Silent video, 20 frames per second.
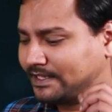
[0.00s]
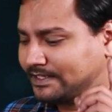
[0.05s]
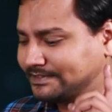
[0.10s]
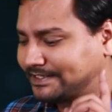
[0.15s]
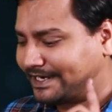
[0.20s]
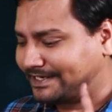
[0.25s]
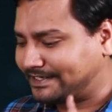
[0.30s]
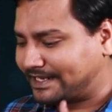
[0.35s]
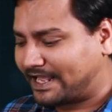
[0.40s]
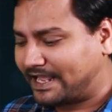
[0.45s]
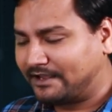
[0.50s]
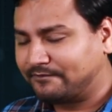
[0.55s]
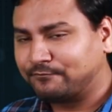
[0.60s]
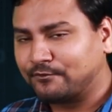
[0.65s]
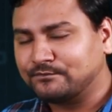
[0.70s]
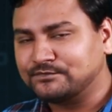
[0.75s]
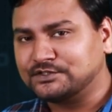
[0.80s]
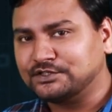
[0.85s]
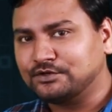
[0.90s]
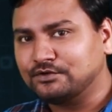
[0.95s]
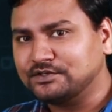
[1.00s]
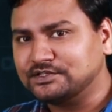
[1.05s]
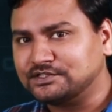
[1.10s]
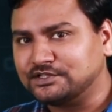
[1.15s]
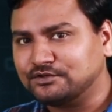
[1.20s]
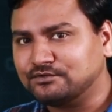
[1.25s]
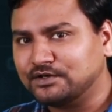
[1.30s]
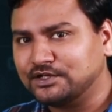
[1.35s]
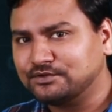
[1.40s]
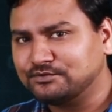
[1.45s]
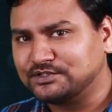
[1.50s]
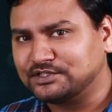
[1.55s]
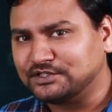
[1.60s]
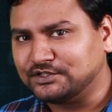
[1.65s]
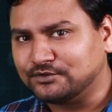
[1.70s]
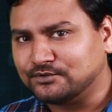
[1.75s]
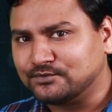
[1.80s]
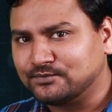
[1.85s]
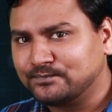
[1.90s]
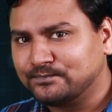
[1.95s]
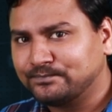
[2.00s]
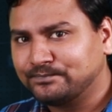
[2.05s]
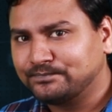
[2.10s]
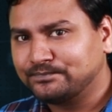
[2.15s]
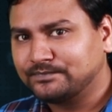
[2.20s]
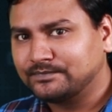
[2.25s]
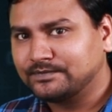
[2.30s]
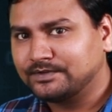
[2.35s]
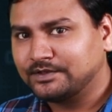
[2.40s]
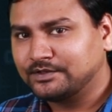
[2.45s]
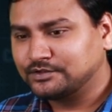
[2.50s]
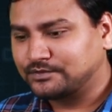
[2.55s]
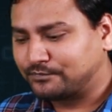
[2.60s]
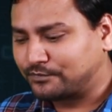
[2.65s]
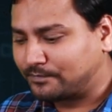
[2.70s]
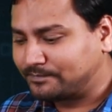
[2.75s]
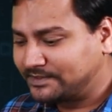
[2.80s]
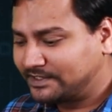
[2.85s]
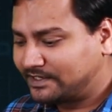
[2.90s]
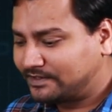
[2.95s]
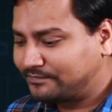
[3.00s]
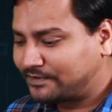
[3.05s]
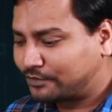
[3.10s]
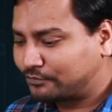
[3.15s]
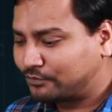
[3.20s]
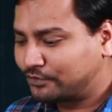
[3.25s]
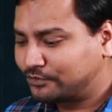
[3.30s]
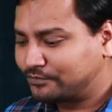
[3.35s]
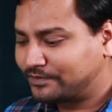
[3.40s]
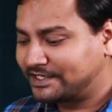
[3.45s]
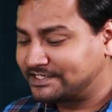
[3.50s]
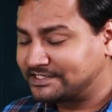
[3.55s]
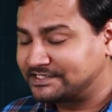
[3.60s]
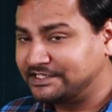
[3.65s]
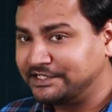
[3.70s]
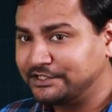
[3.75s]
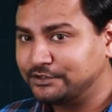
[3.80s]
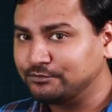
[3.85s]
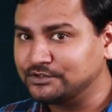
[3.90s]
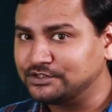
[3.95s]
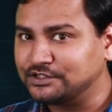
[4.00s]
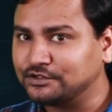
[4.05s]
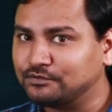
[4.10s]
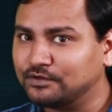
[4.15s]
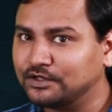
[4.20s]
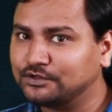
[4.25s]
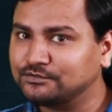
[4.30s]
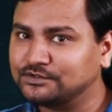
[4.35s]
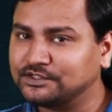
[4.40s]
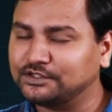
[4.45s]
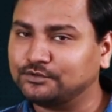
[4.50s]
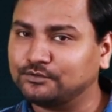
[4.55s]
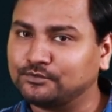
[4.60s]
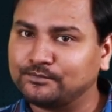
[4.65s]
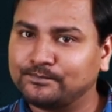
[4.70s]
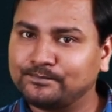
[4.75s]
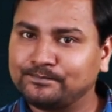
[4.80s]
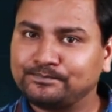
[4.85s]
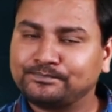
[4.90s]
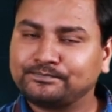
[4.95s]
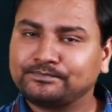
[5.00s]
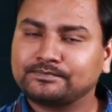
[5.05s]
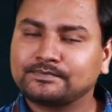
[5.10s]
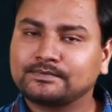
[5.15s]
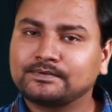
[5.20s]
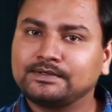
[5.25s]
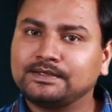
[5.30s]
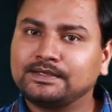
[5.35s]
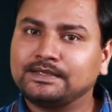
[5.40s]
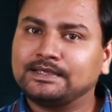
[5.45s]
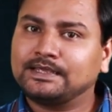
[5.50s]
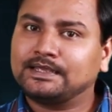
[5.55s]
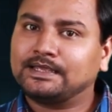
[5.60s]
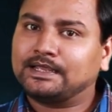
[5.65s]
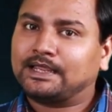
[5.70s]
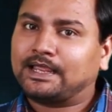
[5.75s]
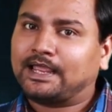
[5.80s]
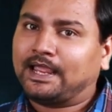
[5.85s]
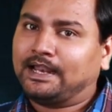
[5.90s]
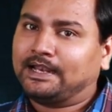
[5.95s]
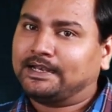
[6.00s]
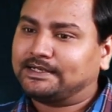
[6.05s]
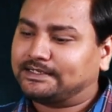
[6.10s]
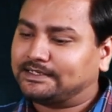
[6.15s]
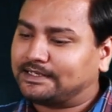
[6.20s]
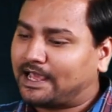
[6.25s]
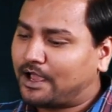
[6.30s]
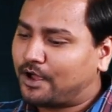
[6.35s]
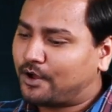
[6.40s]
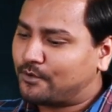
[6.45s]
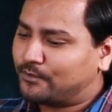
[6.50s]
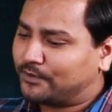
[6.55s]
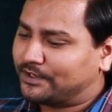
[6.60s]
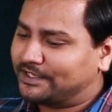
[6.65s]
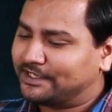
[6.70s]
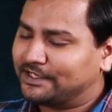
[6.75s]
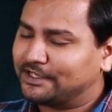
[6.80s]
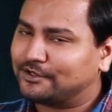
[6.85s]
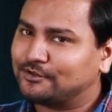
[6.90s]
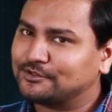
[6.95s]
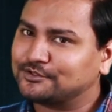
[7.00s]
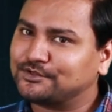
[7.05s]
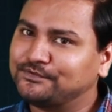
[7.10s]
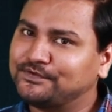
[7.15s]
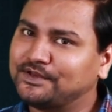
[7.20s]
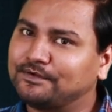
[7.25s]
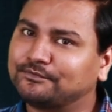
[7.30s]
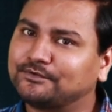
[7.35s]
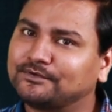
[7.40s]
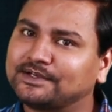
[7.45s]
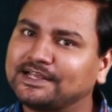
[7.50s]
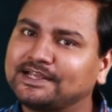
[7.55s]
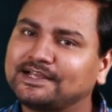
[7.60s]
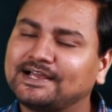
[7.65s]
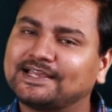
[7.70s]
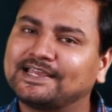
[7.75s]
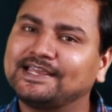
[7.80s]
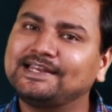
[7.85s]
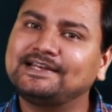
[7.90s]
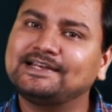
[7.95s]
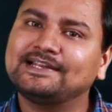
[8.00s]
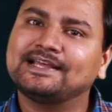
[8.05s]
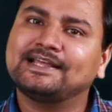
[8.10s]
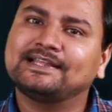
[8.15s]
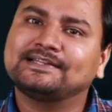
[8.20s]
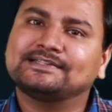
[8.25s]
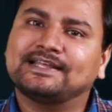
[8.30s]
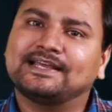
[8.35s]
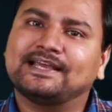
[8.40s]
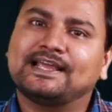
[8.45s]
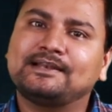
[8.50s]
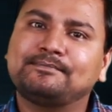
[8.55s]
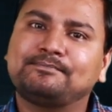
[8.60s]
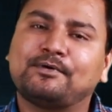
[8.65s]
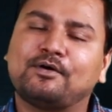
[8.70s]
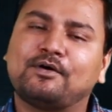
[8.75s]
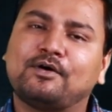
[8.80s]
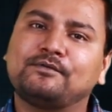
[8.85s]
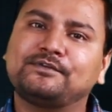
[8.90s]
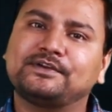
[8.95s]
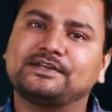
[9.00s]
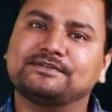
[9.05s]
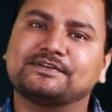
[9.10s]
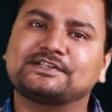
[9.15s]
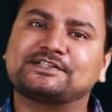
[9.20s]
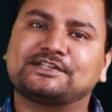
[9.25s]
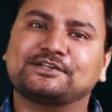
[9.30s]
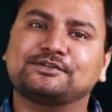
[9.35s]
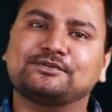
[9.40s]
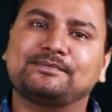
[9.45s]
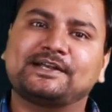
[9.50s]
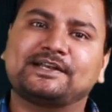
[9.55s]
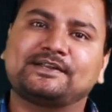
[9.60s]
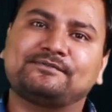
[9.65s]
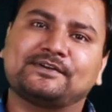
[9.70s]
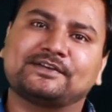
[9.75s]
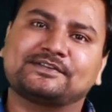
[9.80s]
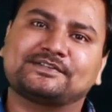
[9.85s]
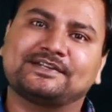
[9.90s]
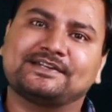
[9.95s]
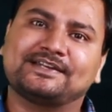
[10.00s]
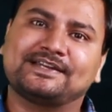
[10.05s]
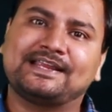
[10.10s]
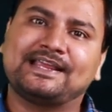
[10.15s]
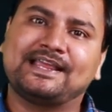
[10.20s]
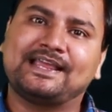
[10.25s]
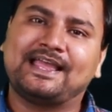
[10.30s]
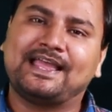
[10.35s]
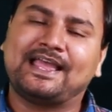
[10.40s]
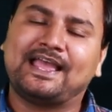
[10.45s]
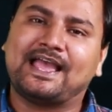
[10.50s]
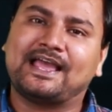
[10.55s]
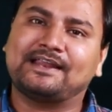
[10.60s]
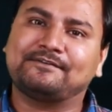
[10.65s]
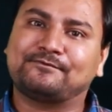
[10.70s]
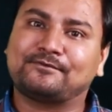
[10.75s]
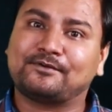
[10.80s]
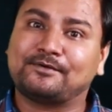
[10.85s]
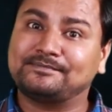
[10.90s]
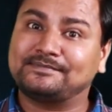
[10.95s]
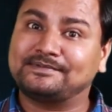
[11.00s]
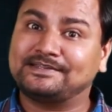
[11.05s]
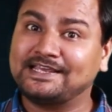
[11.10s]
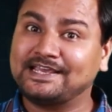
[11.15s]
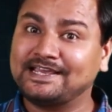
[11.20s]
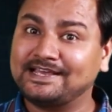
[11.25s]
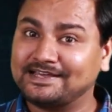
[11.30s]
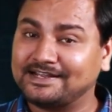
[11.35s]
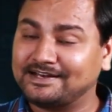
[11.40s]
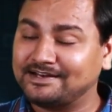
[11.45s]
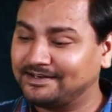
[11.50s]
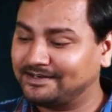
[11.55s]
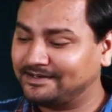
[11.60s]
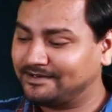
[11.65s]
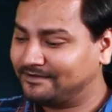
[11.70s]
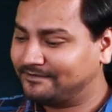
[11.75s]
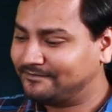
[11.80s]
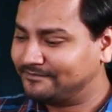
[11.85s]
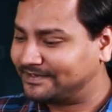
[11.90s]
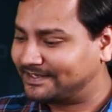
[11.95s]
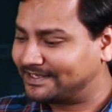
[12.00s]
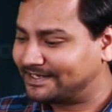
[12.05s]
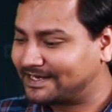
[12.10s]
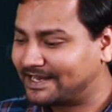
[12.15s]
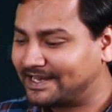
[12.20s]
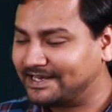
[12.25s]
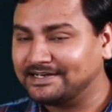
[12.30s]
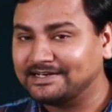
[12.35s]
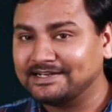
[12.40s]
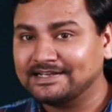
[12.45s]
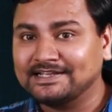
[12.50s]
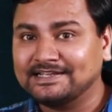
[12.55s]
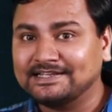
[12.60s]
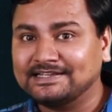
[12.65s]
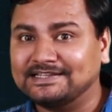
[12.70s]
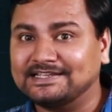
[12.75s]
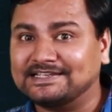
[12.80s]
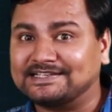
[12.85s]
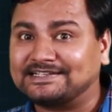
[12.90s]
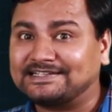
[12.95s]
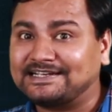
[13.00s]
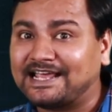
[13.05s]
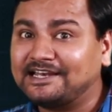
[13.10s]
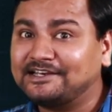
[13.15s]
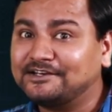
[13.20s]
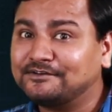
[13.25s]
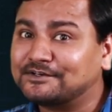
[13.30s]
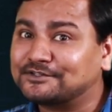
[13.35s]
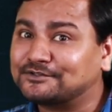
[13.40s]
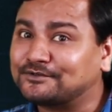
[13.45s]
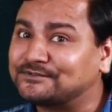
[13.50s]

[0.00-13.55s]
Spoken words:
that f of 0 is equal to 0. So from there we are going to get c2 is equal to 0. Now here also we have to take again the help of inverse trigonometric functions, and from there we can write this tan inverse